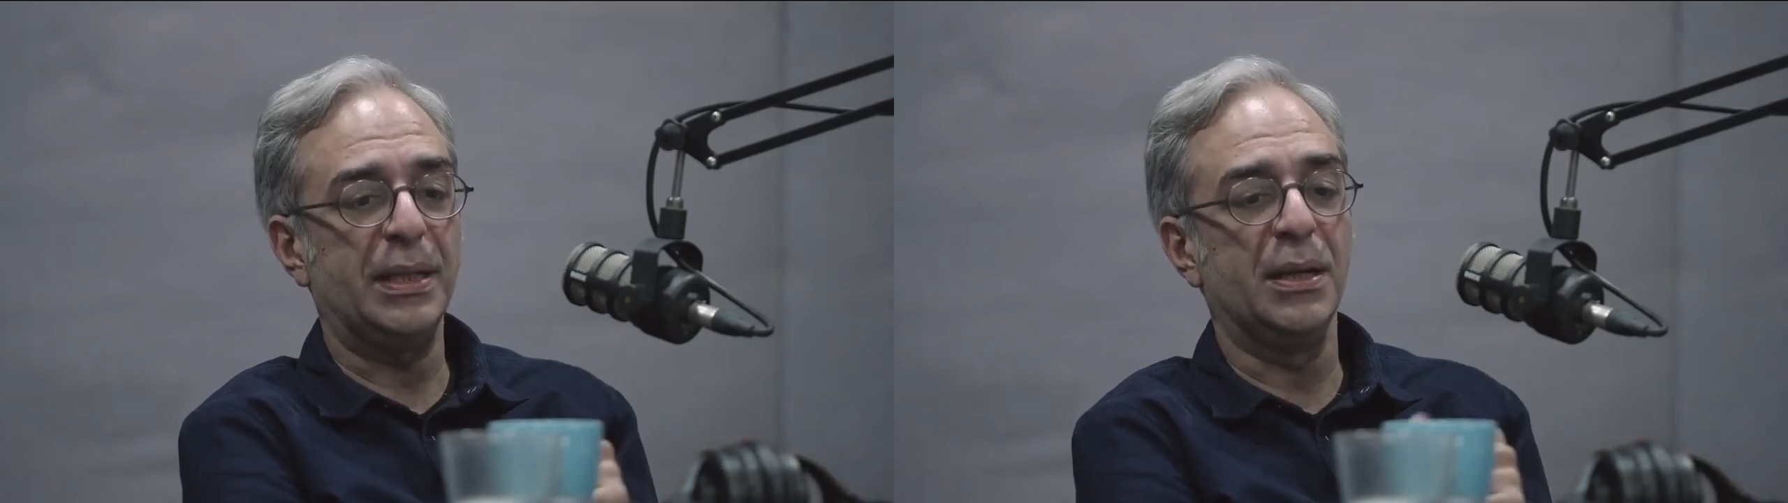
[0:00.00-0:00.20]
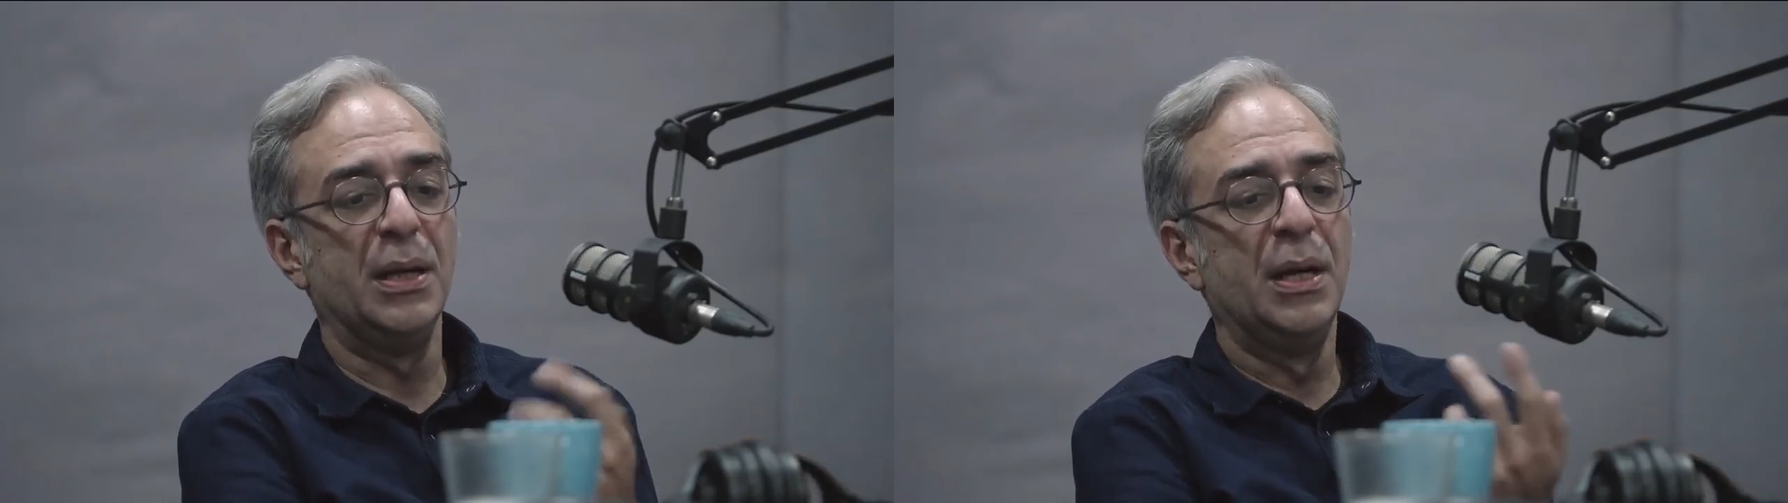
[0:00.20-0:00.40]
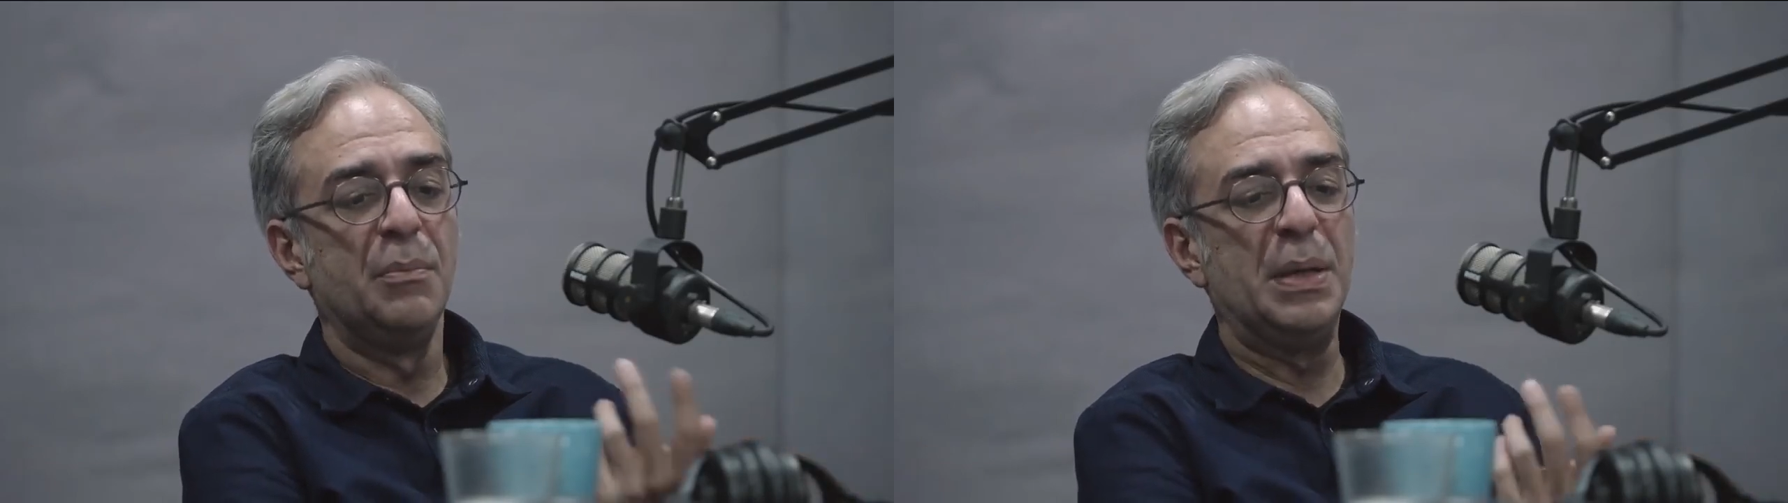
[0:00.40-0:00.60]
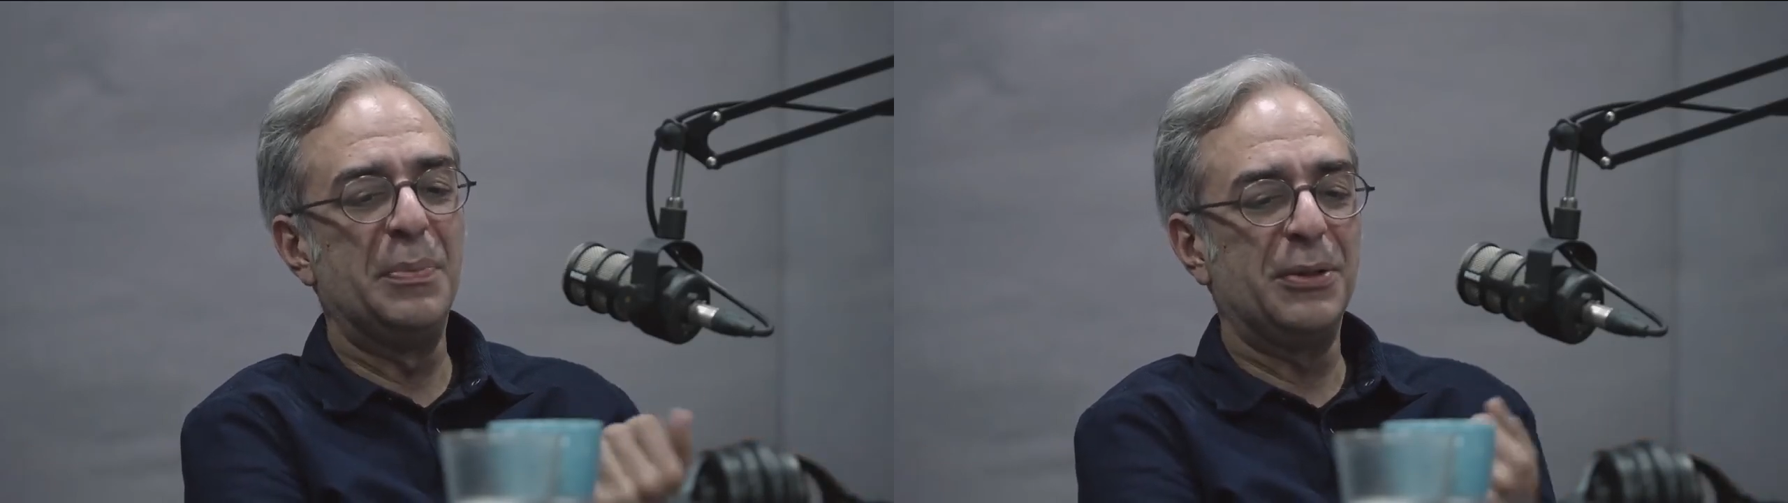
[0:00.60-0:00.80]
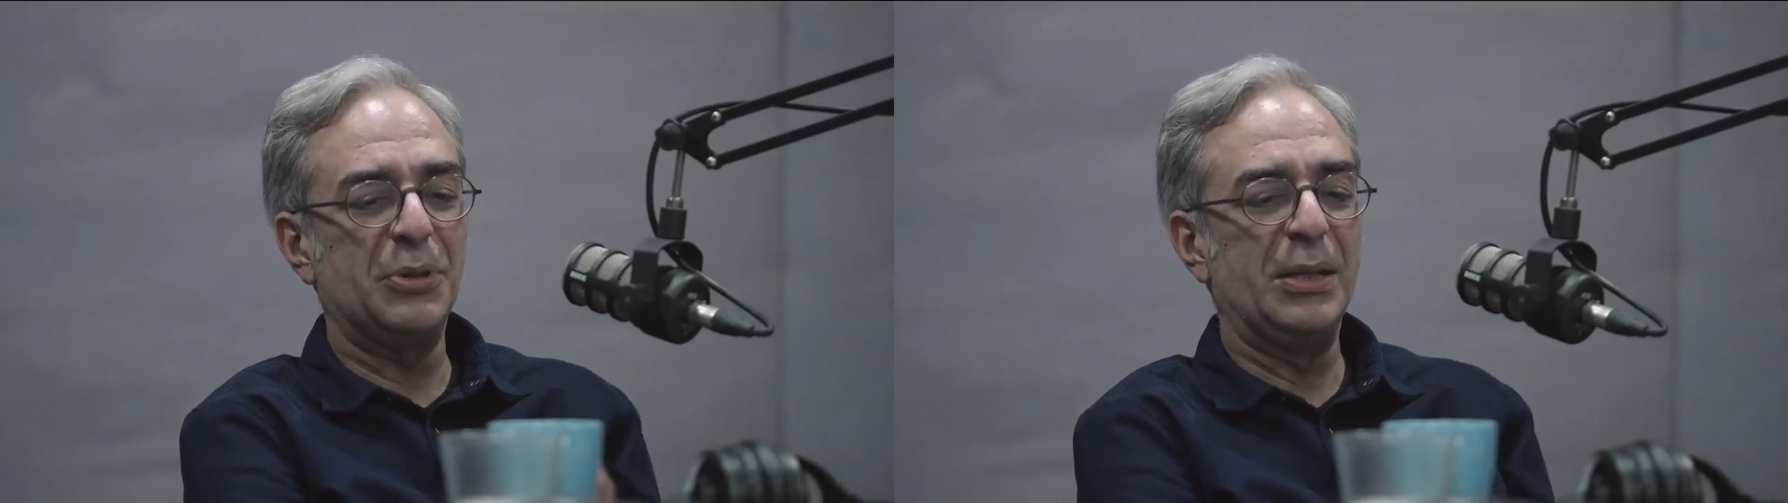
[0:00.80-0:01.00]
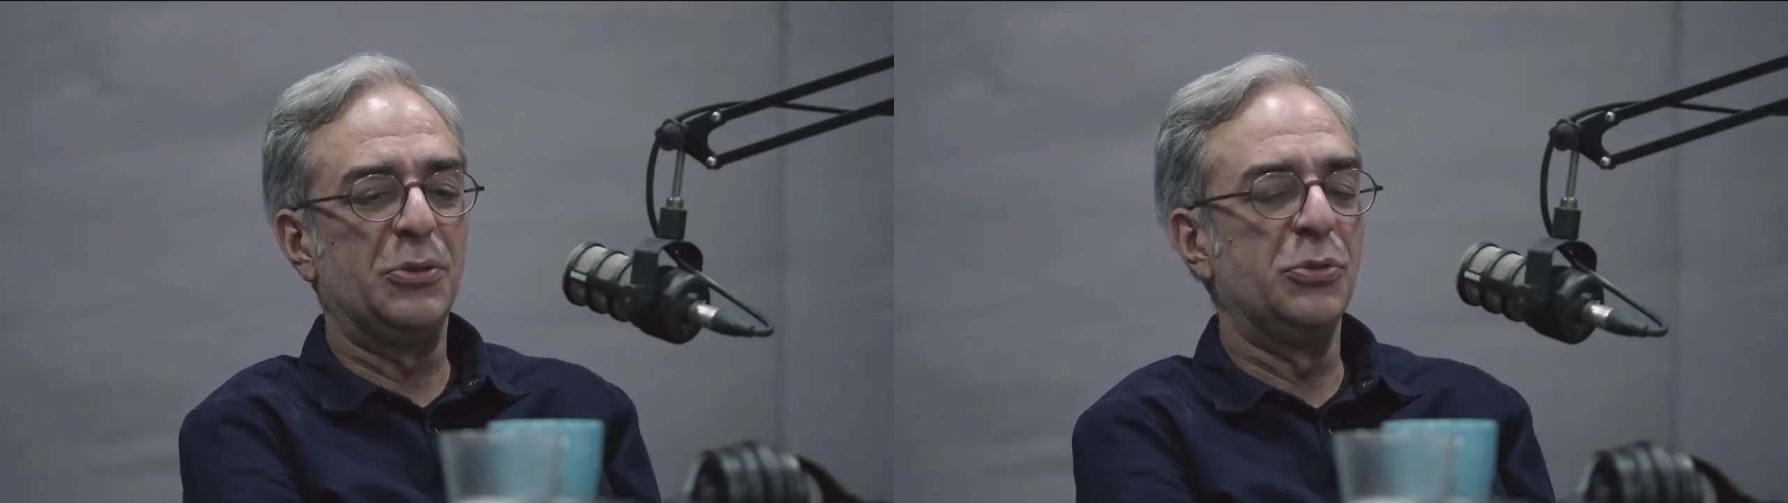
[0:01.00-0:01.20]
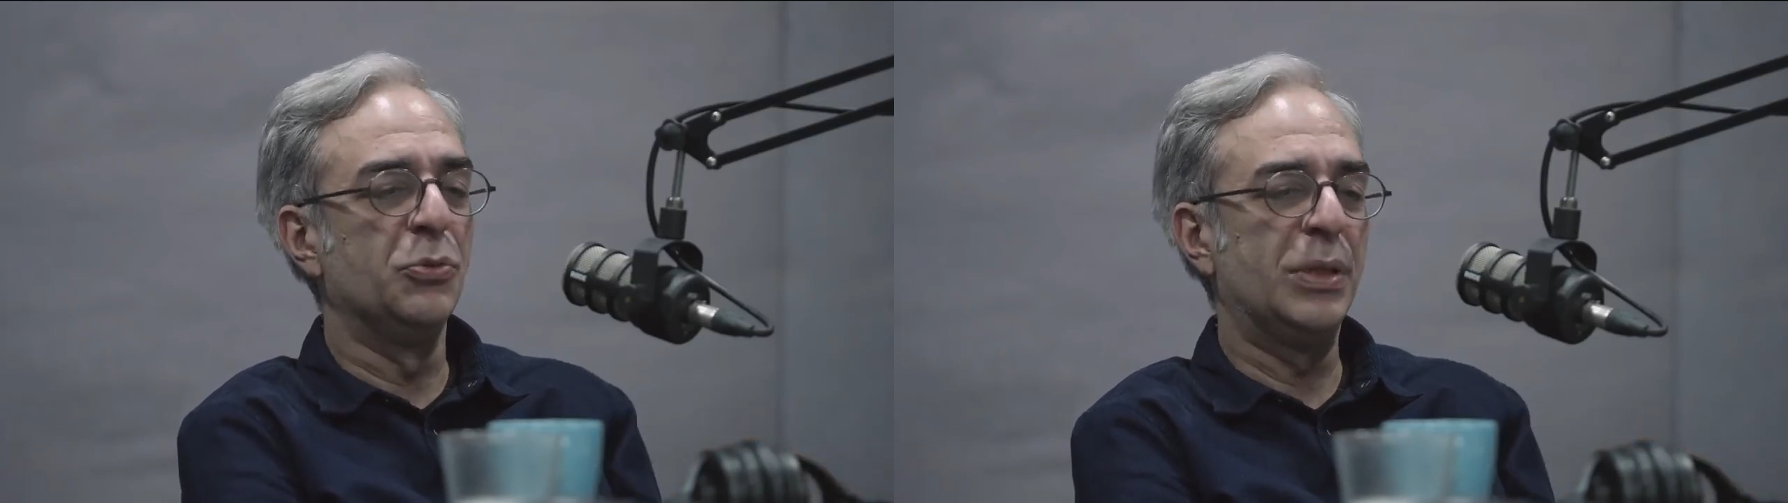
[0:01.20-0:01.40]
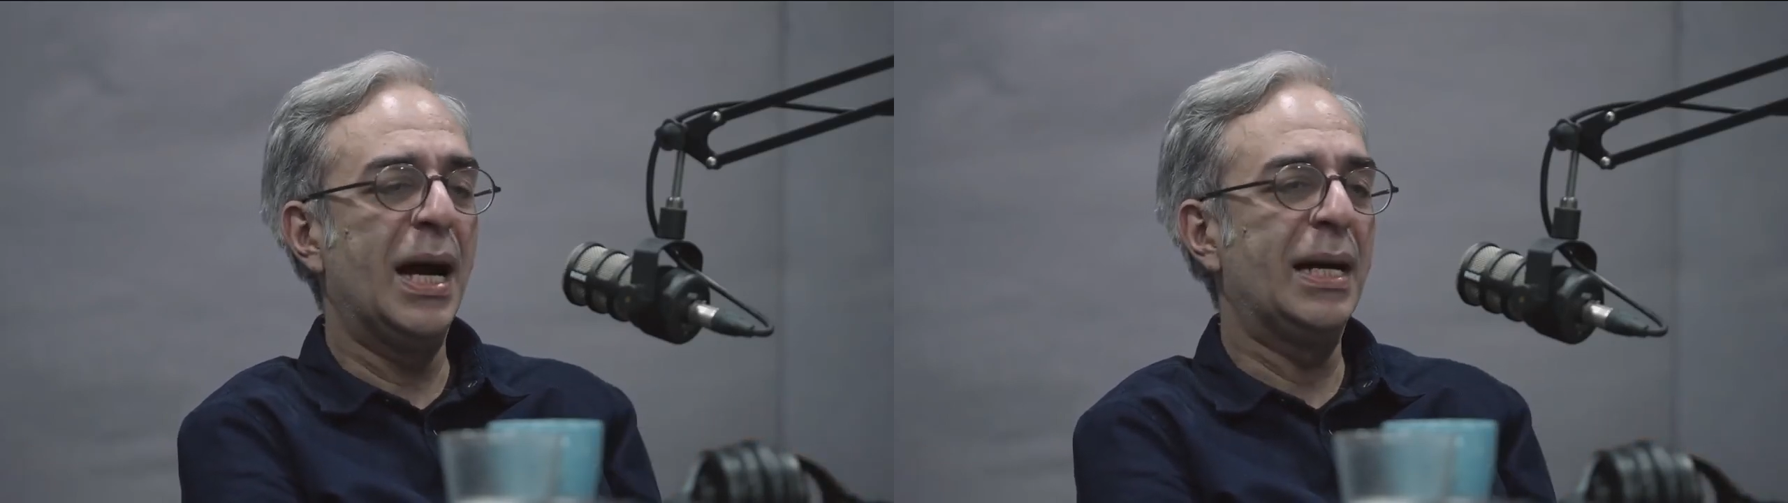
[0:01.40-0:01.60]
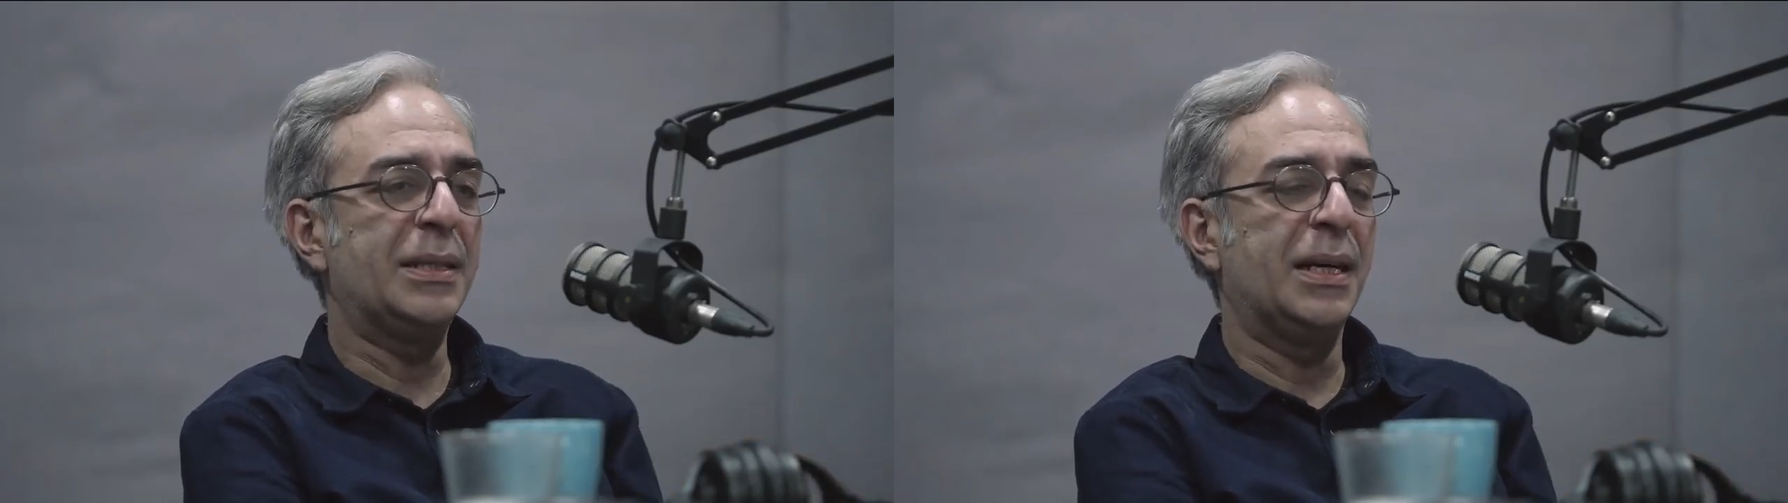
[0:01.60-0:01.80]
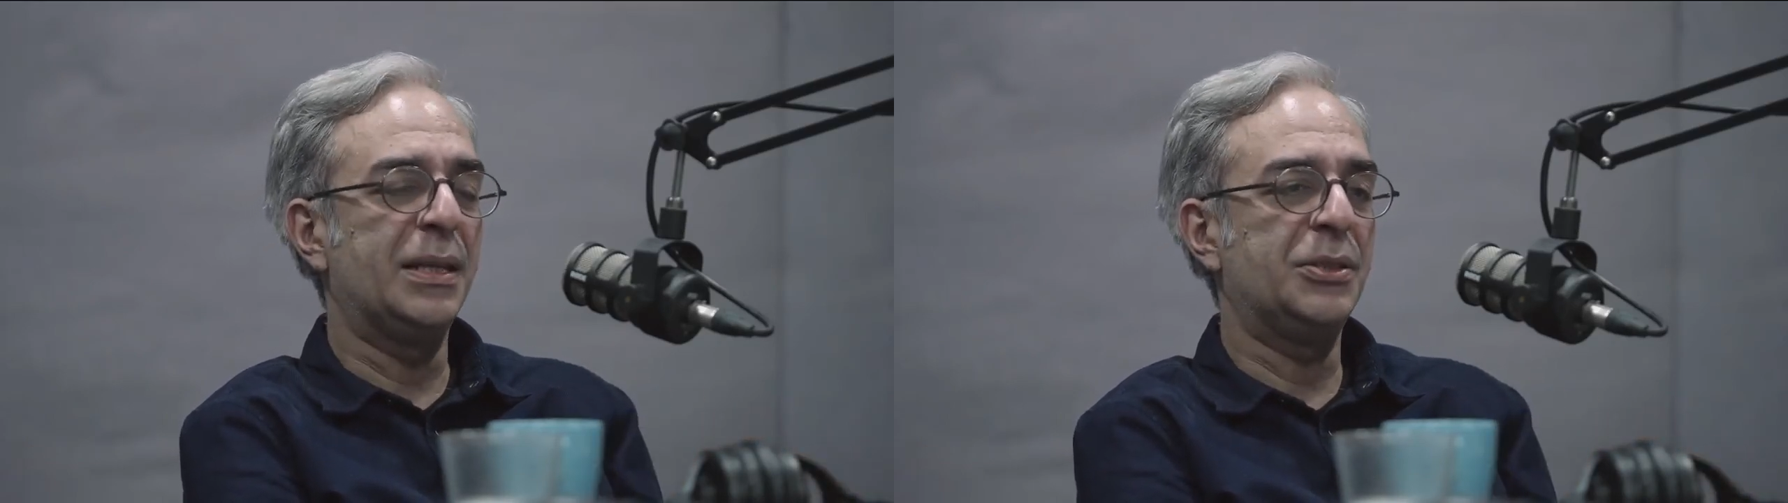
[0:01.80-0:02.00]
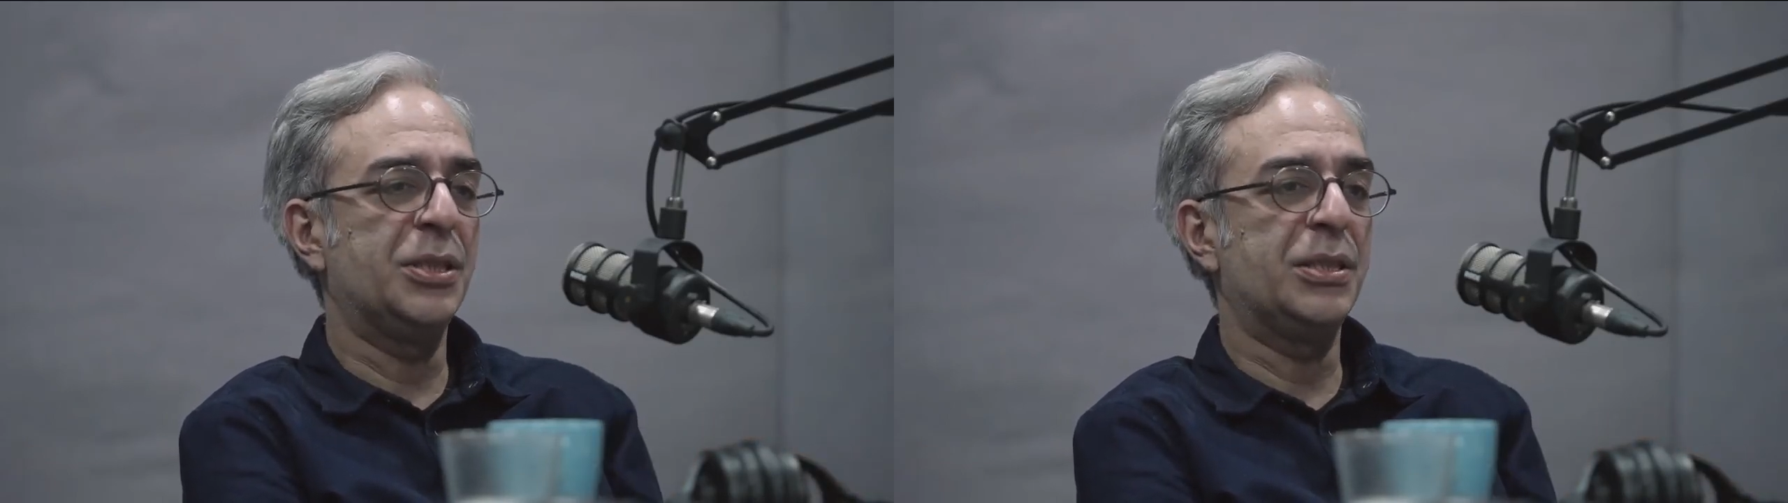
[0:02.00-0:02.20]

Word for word: I think people trying to do that are